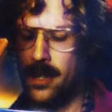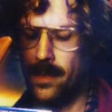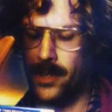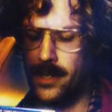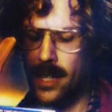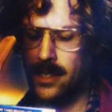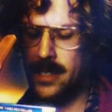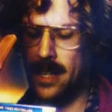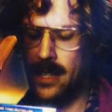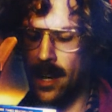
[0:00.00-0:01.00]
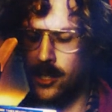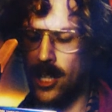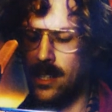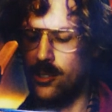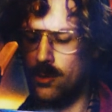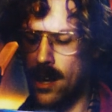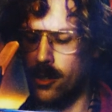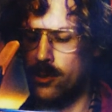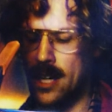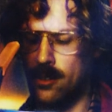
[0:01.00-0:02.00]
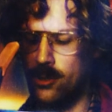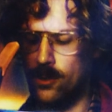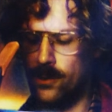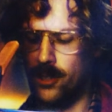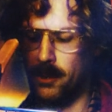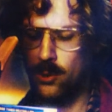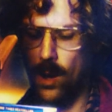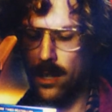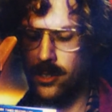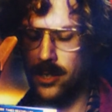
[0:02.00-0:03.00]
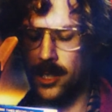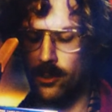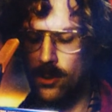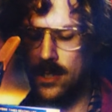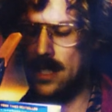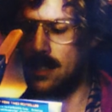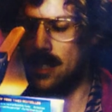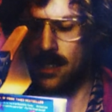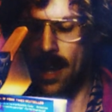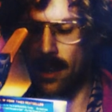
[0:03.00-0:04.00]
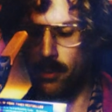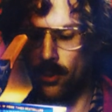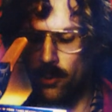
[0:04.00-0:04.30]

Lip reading: The next day, I changed Rocco's tattoo from a swastika to the tic-tac-toe